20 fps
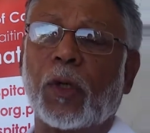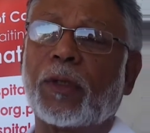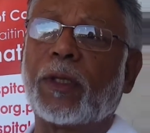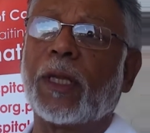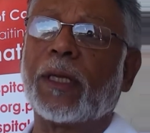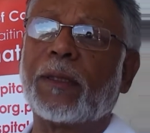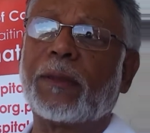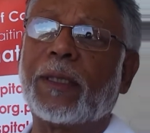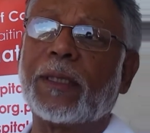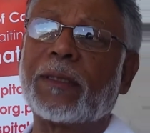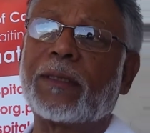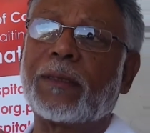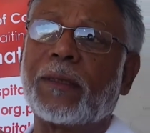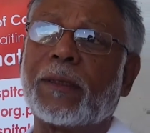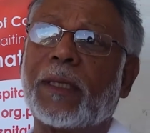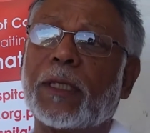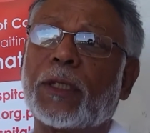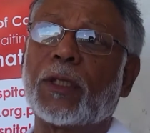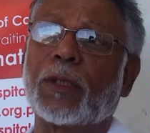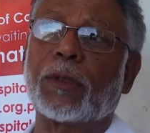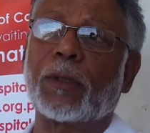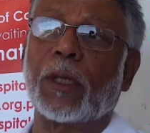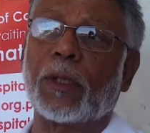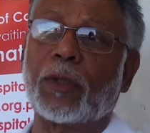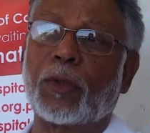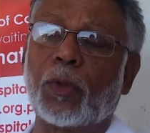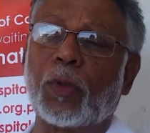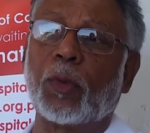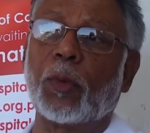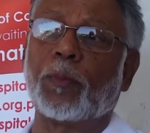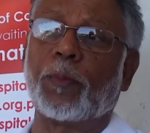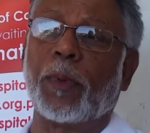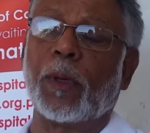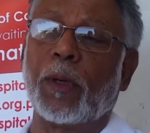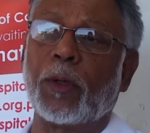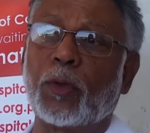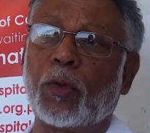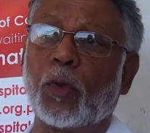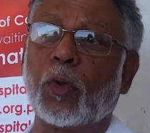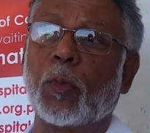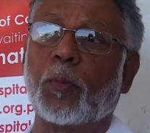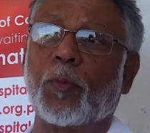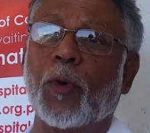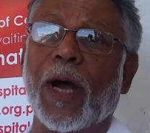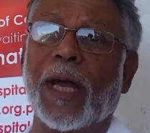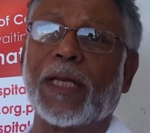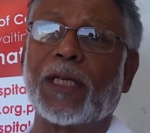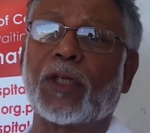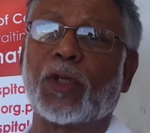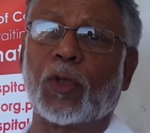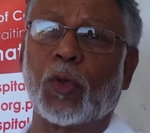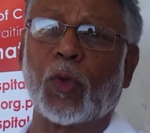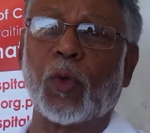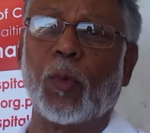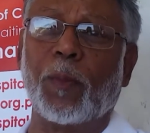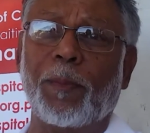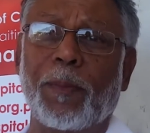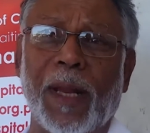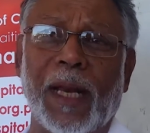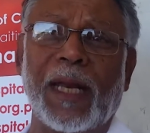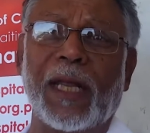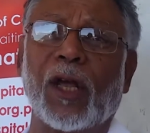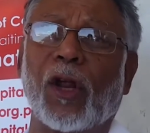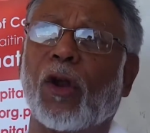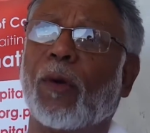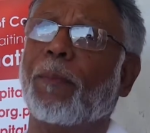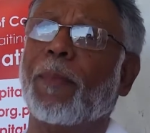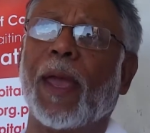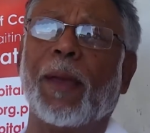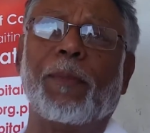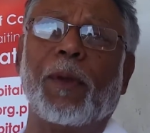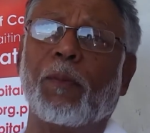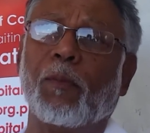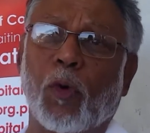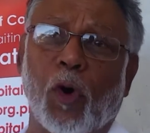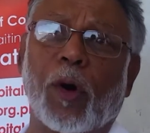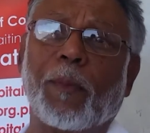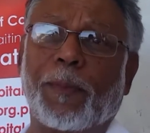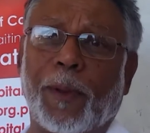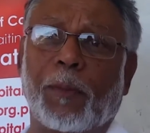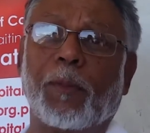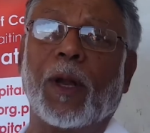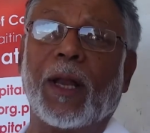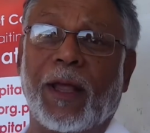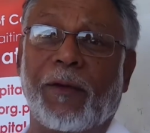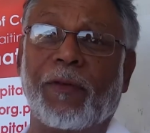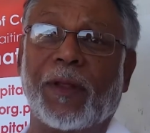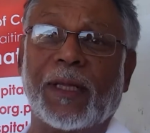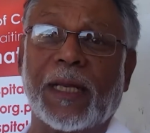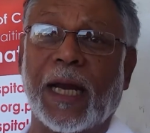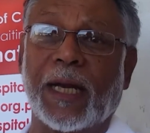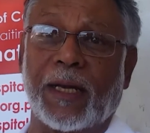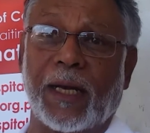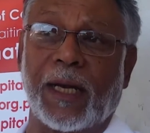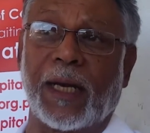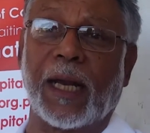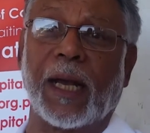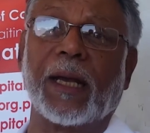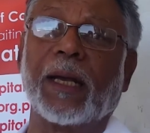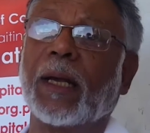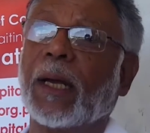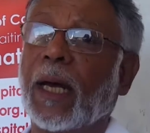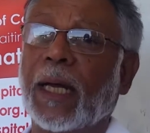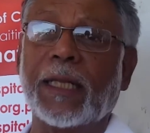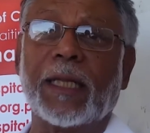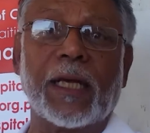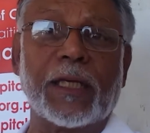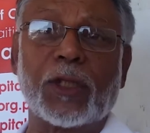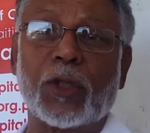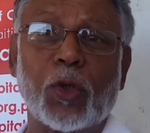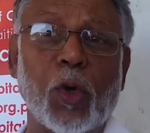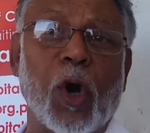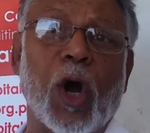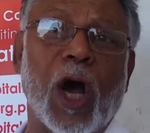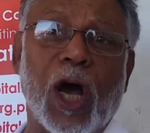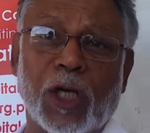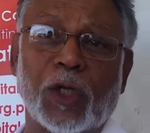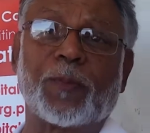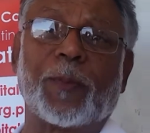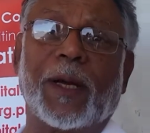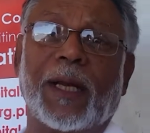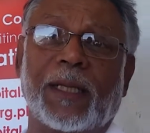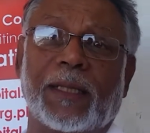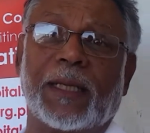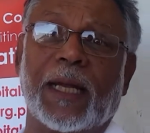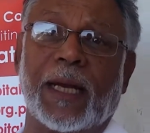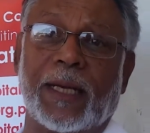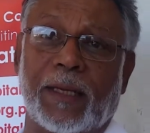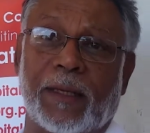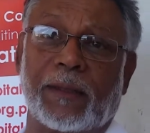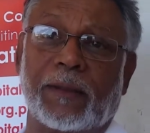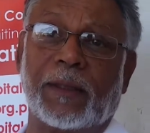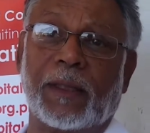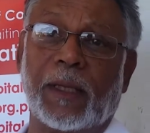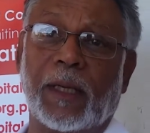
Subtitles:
So this 2.2 million or maybe more people live in that area, and there's no hospital in that.